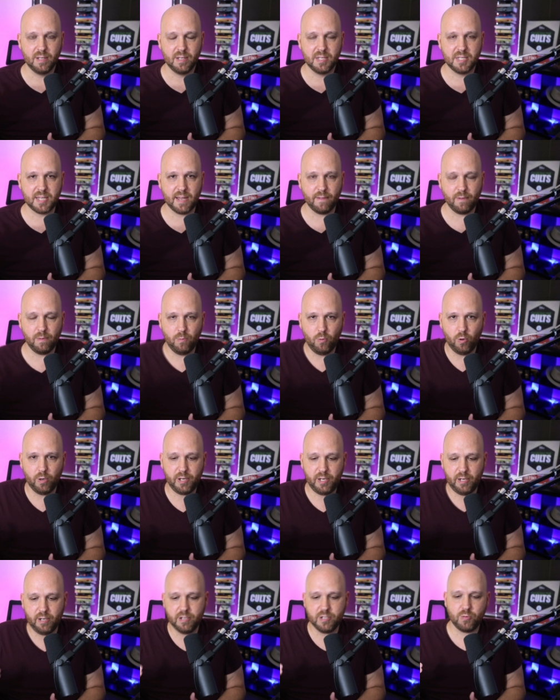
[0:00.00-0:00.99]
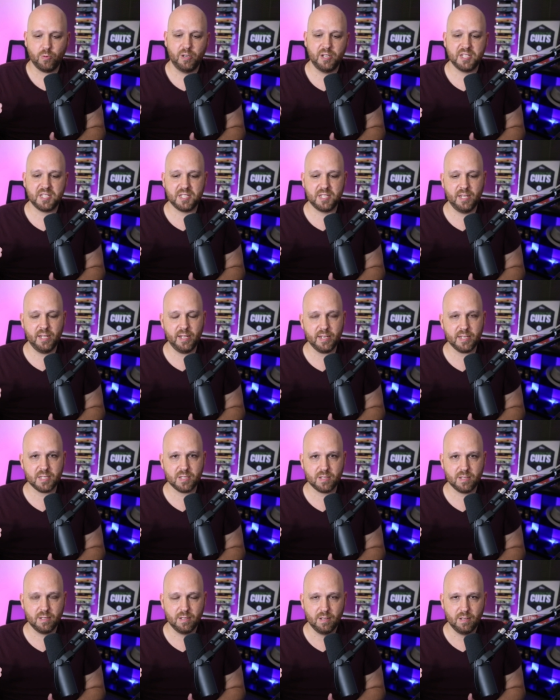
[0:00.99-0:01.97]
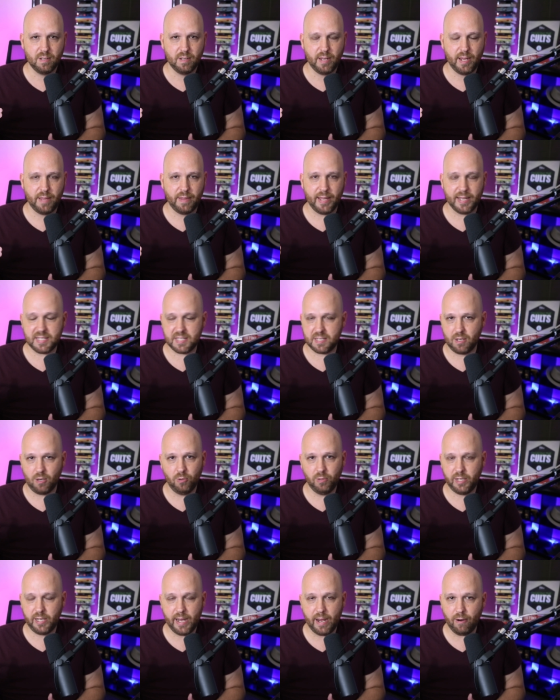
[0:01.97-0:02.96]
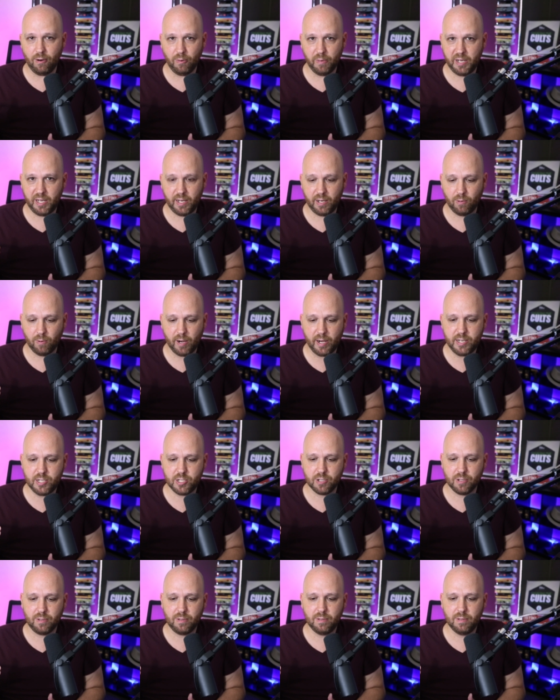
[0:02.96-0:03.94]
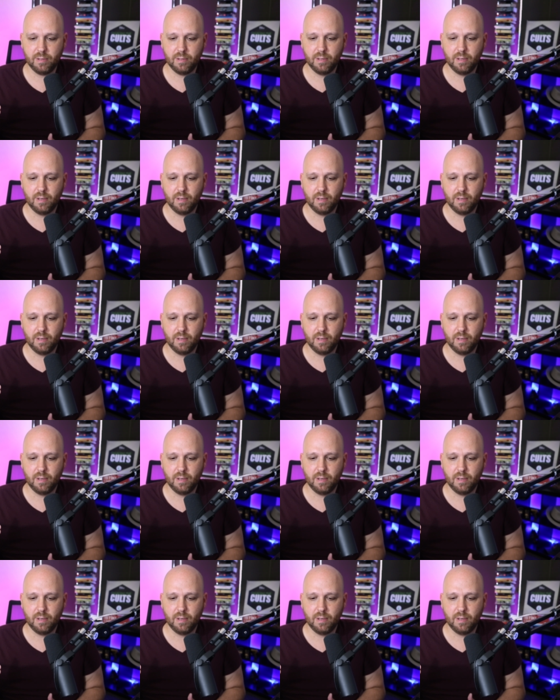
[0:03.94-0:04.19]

7 more years, we're at 6. And that's only now are we getting Rachel.